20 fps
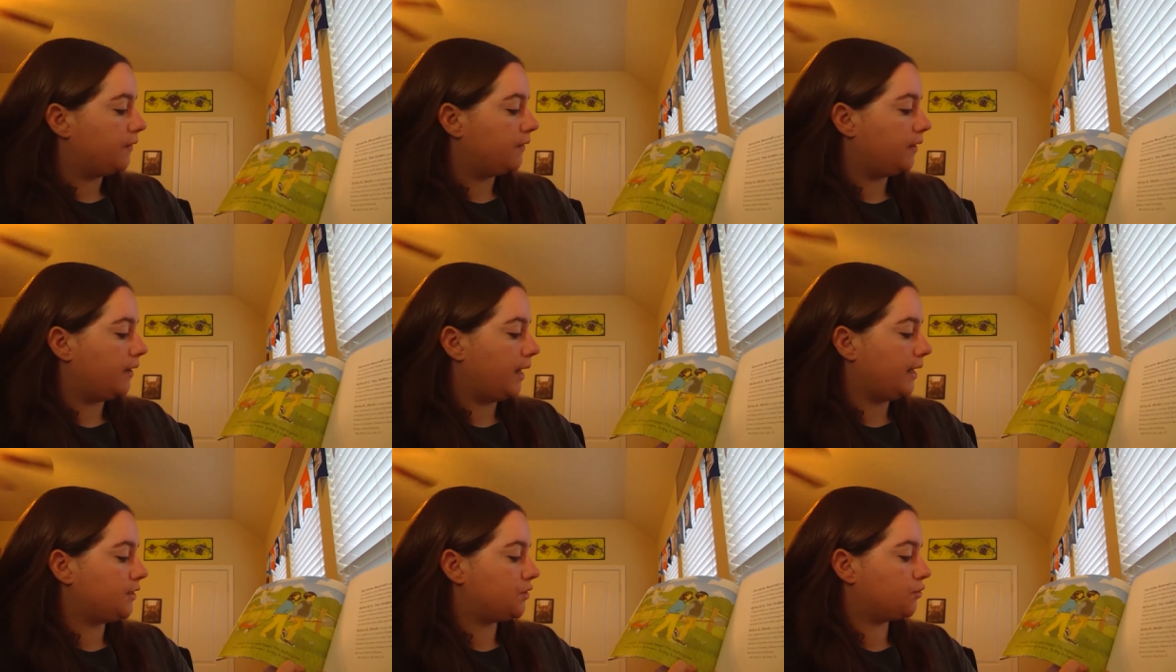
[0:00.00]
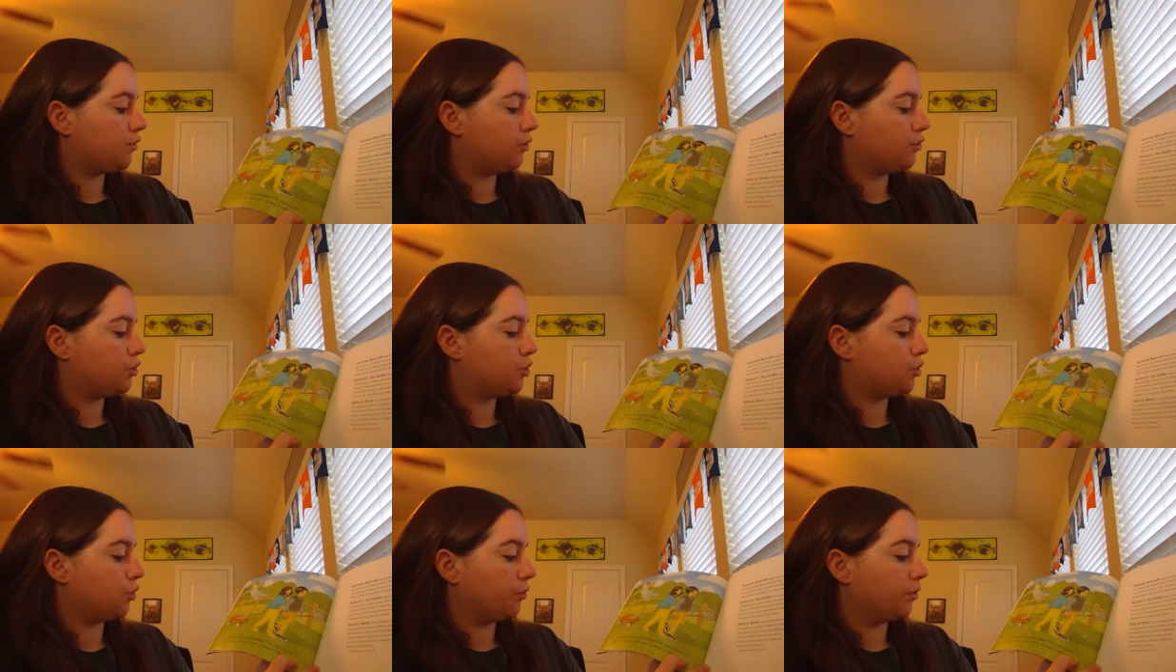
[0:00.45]
the nights grow
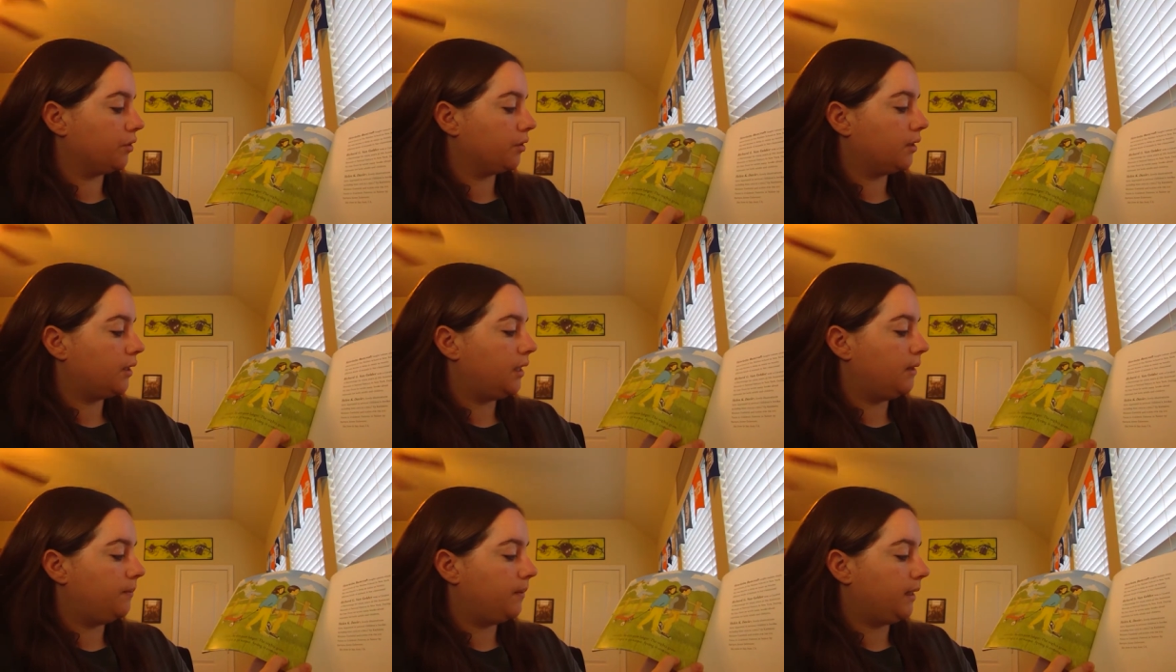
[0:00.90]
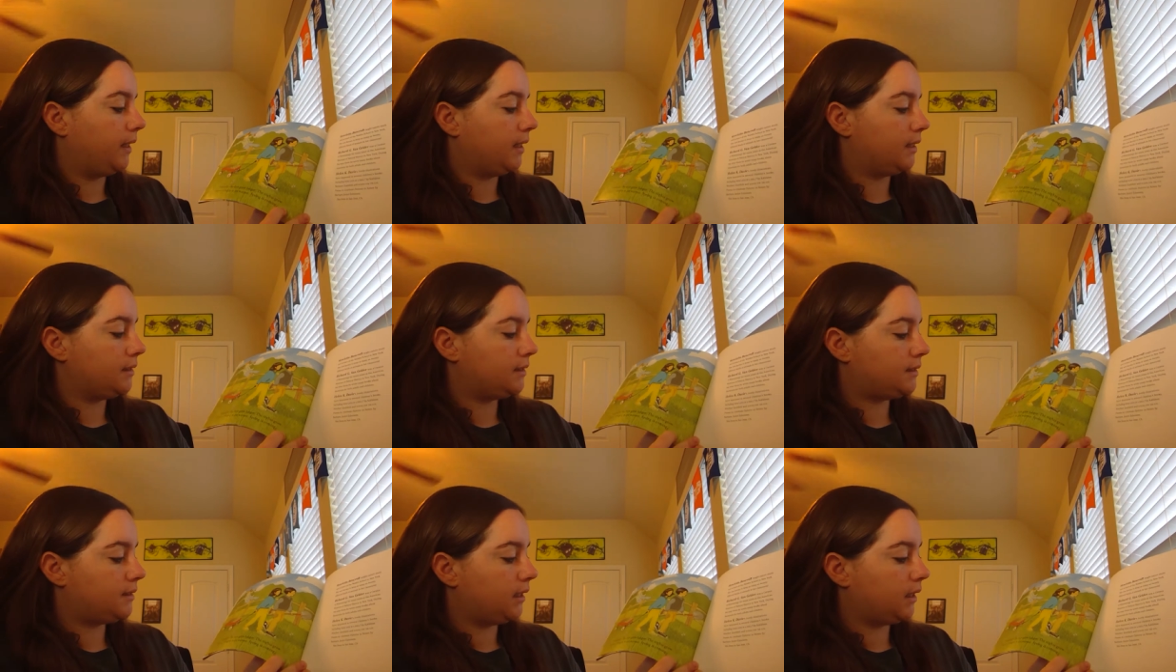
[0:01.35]
shorter, it
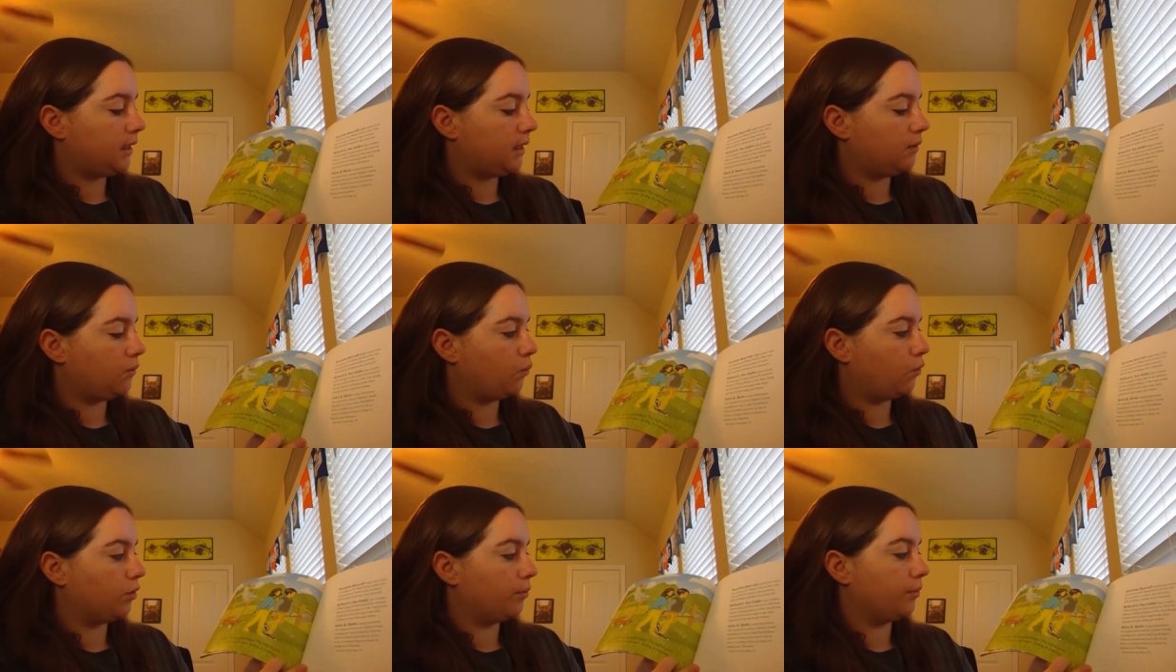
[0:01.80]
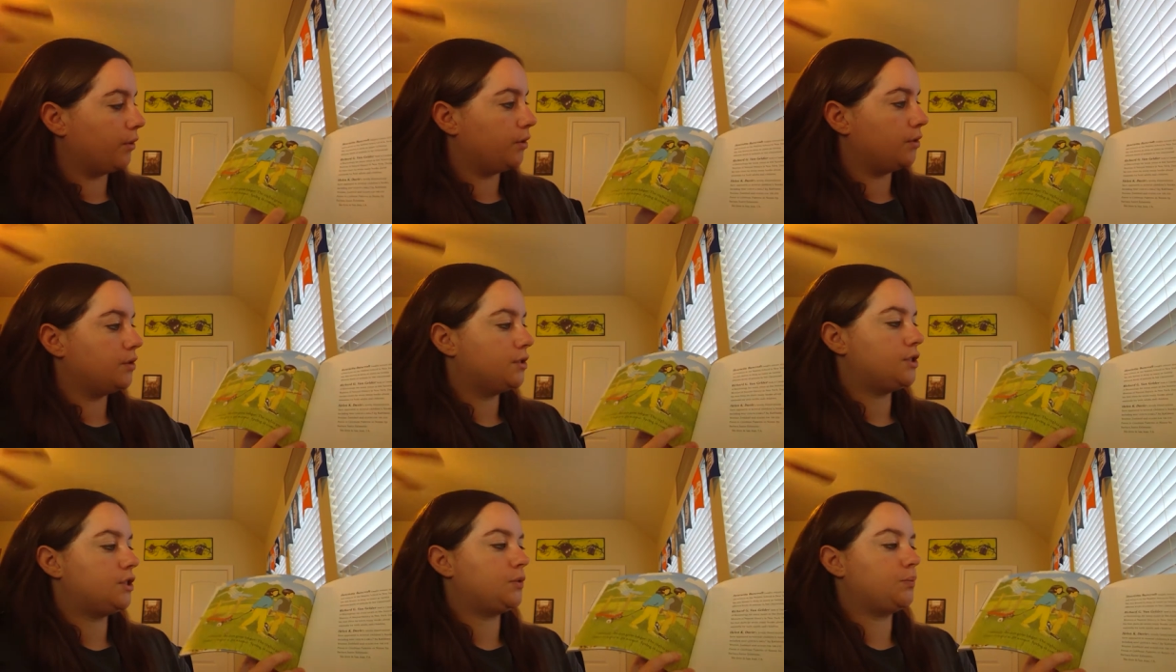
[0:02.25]
begins to get
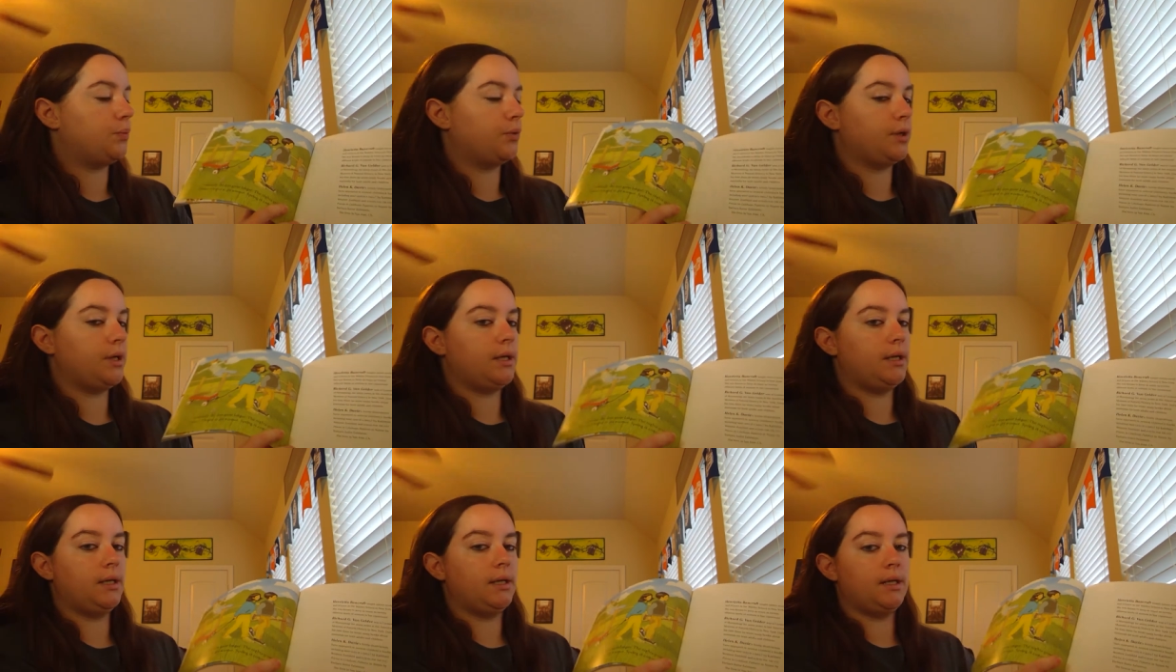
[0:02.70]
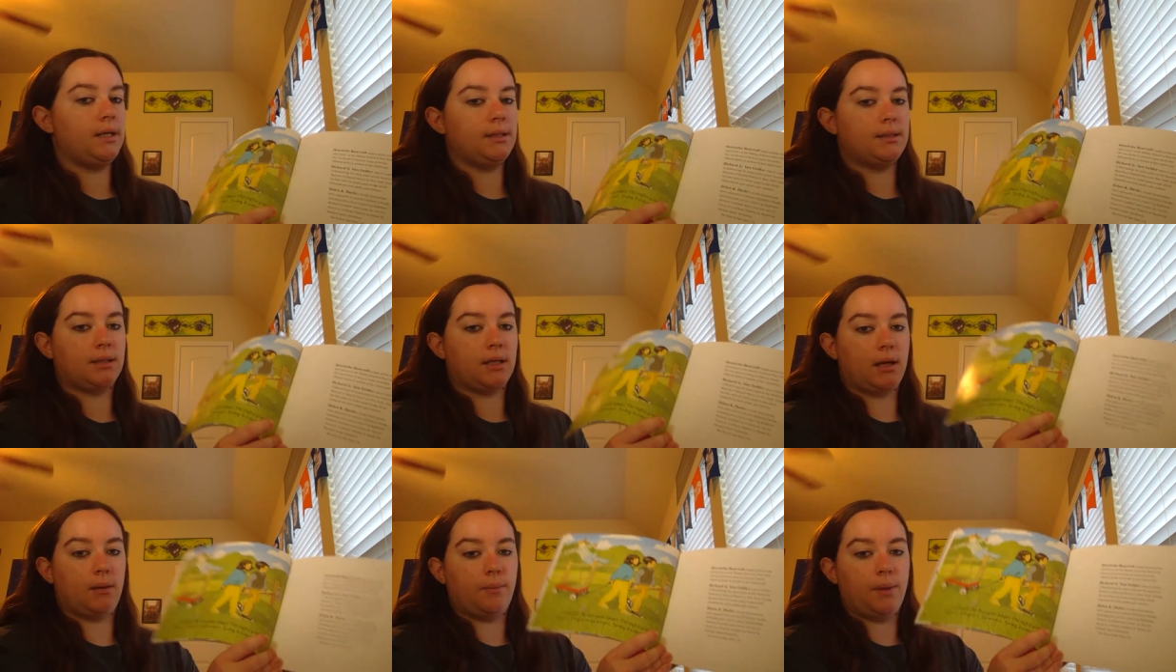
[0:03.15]
warmer. Spring
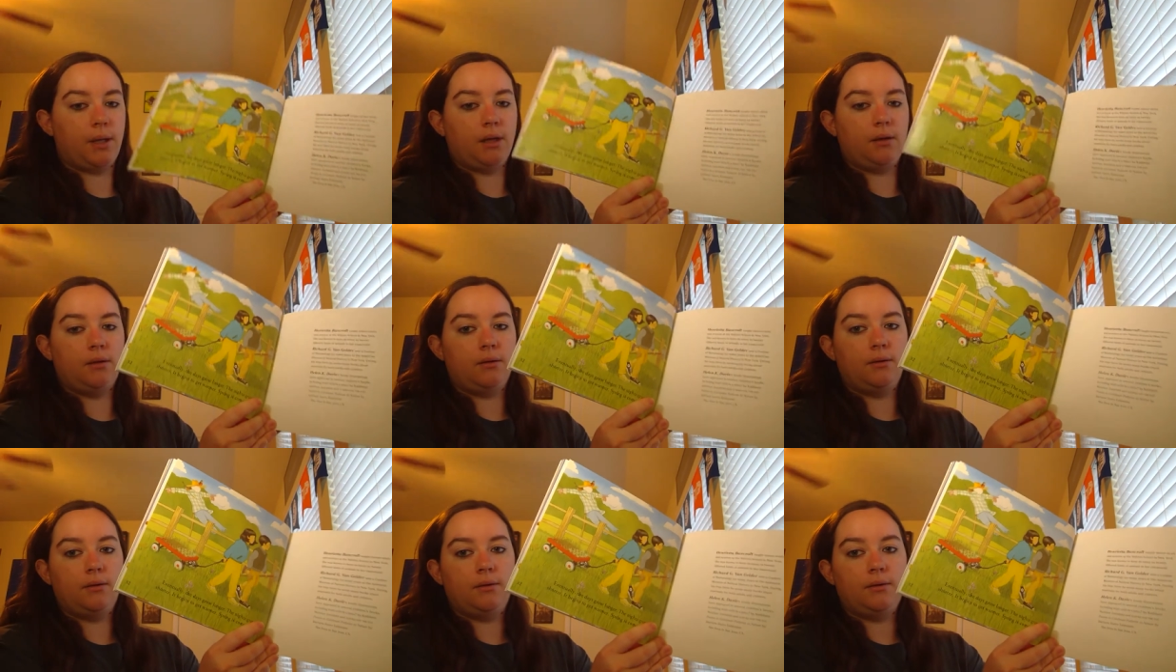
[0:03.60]
is coming.